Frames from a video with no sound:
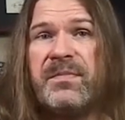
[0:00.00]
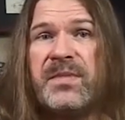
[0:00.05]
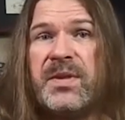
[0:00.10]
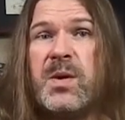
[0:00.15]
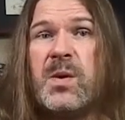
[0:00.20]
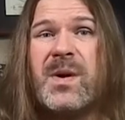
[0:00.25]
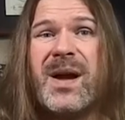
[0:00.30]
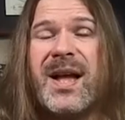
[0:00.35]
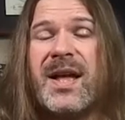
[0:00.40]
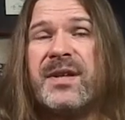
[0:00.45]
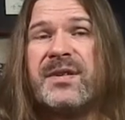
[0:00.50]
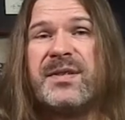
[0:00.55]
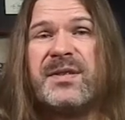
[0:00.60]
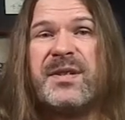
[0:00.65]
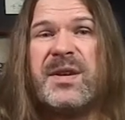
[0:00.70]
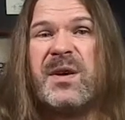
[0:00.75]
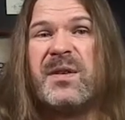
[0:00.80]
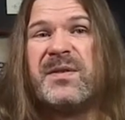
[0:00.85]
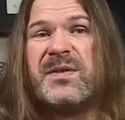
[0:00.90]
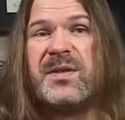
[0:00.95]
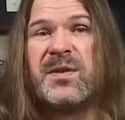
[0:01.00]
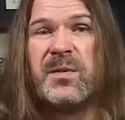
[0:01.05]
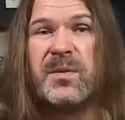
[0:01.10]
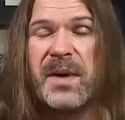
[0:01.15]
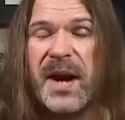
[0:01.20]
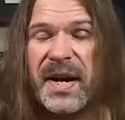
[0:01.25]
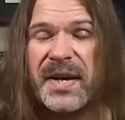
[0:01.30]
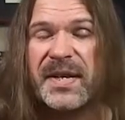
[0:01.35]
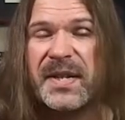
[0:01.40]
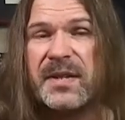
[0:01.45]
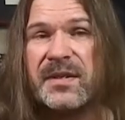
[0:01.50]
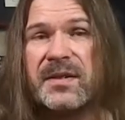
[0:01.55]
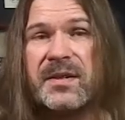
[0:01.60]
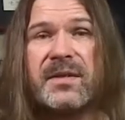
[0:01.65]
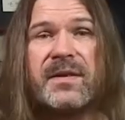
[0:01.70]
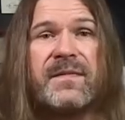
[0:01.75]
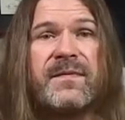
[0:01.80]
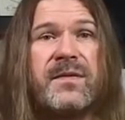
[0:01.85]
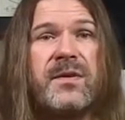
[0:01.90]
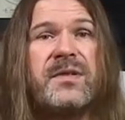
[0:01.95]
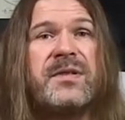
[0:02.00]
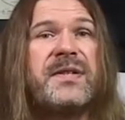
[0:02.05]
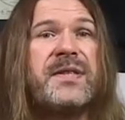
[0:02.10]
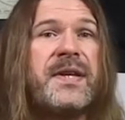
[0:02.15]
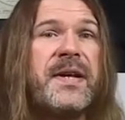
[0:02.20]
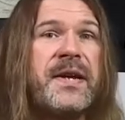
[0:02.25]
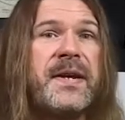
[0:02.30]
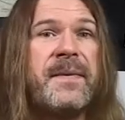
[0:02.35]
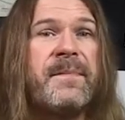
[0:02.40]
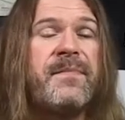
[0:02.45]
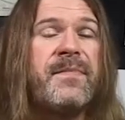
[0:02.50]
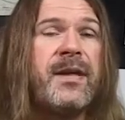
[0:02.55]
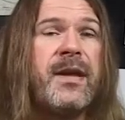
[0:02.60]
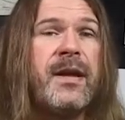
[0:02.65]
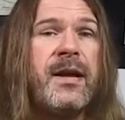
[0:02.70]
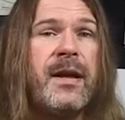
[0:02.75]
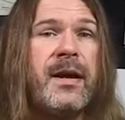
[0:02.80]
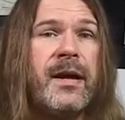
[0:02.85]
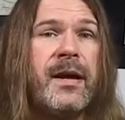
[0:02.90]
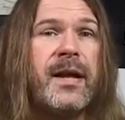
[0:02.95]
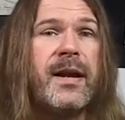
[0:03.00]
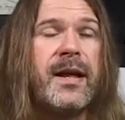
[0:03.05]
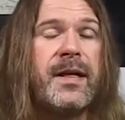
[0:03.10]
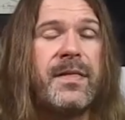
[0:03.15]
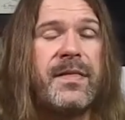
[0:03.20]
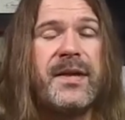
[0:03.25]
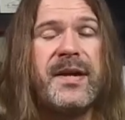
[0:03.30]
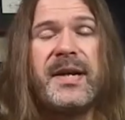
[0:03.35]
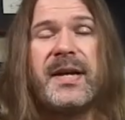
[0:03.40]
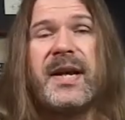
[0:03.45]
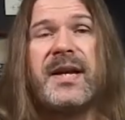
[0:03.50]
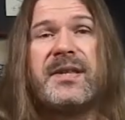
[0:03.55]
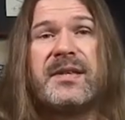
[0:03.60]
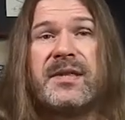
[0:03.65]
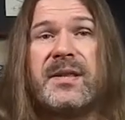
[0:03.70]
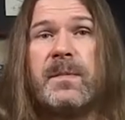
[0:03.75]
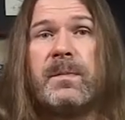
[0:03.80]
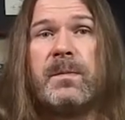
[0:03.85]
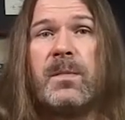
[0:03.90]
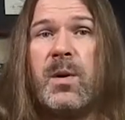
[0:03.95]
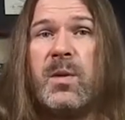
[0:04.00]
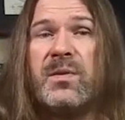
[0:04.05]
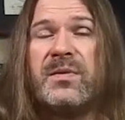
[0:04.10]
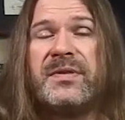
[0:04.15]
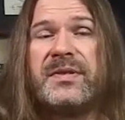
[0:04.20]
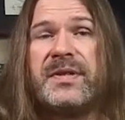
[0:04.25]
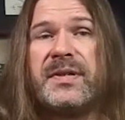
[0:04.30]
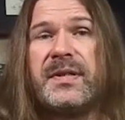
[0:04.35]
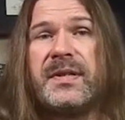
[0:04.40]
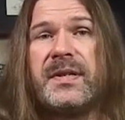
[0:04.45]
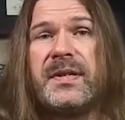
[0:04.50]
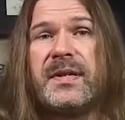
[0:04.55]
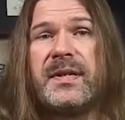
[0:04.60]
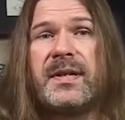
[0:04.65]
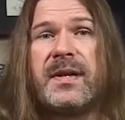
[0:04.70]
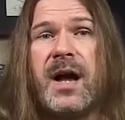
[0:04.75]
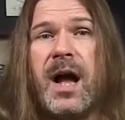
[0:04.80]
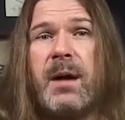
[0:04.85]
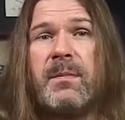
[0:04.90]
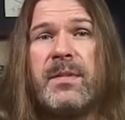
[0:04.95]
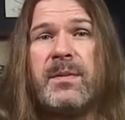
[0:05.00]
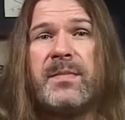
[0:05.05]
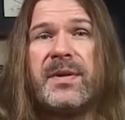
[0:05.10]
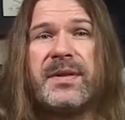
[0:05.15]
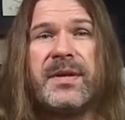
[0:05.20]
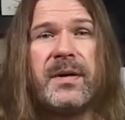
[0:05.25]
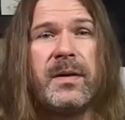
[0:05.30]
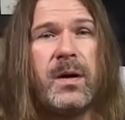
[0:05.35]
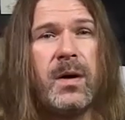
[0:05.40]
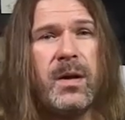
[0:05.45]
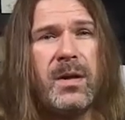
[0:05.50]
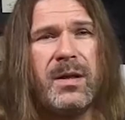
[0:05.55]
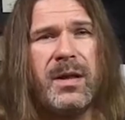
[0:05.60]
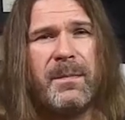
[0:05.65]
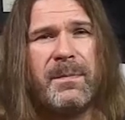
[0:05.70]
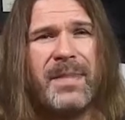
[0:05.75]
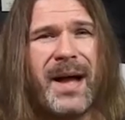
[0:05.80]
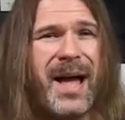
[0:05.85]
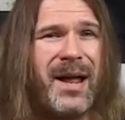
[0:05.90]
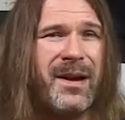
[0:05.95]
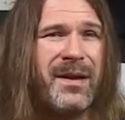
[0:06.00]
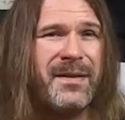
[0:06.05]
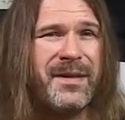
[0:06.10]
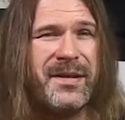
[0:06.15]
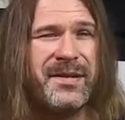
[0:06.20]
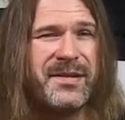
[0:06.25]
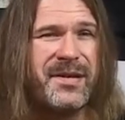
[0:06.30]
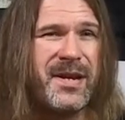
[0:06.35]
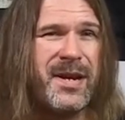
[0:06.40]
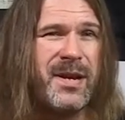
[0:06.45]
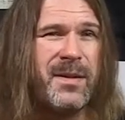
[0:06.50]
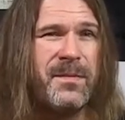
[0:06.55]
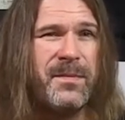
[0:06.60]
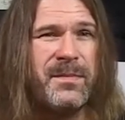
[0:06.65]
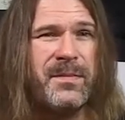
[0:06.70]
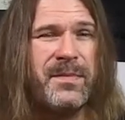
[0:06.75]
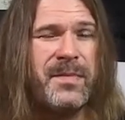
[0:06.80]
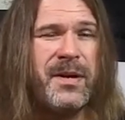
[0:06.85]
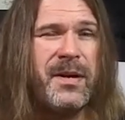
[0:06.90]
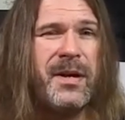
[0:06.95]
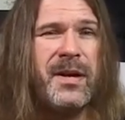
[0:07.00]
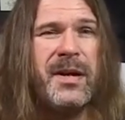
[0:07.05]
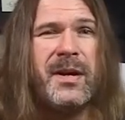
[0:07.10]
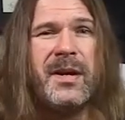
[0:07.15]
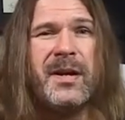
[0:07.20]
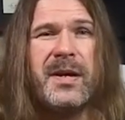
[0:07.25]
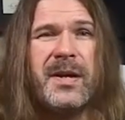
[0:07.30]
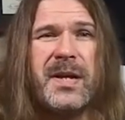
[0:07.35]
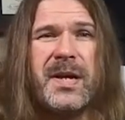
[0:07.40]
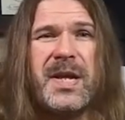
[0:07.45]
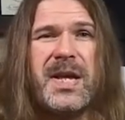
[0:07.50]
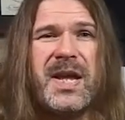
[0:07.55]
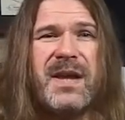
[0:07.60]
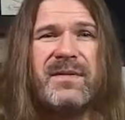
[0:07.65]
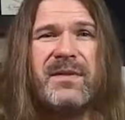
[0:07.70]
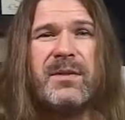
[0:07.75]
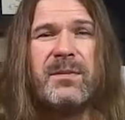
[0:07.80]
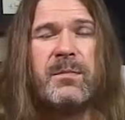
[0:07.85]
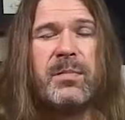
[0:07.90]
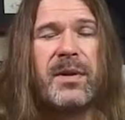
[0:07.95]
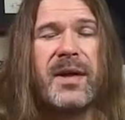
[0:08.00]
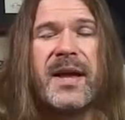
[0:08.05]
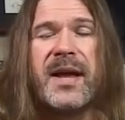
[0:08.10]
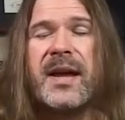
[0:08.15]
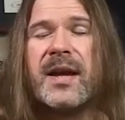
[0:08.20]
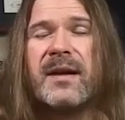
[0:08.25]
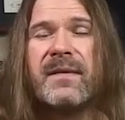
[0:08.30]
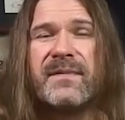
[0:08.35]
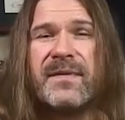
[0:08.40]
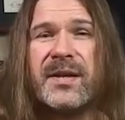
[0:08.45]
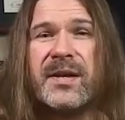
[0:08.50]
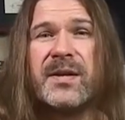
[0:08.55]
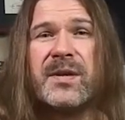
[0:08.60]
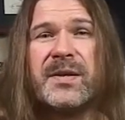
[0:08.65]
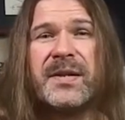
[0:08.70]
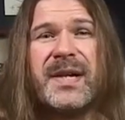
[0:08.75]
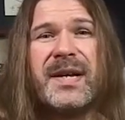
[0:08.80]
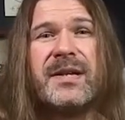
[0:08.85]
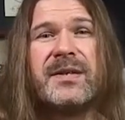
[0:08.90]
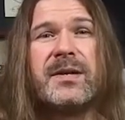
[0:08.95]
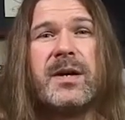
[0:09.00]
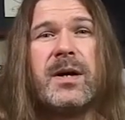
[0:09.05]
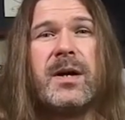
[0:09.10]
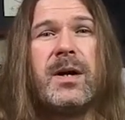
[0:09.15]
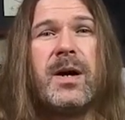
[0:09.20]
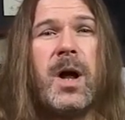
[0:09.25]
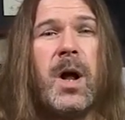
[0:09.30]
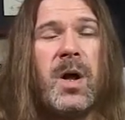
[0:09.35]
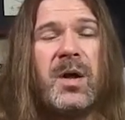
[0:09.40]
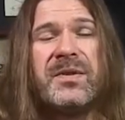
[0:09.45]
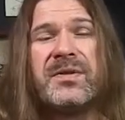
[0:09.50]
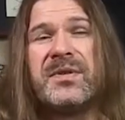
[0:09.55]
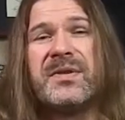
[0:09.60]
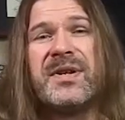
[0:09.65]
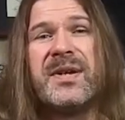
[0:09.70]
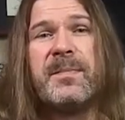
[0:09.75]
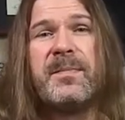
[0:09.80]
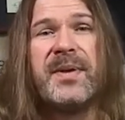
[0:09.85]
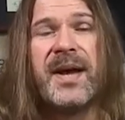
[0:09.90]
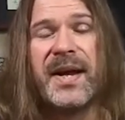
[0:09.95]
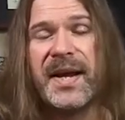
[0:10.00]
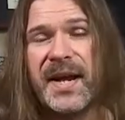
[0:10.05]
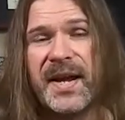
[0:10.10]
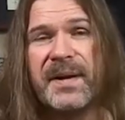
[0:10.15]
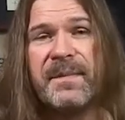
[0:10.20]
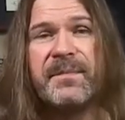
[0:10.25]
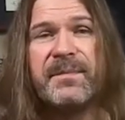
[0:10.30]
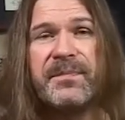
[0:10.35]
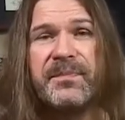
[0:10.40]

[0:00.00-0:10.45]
do as they're directed. So the first thing, and I think it's the most common, but they're all about on the same even playing field, is alternate picking.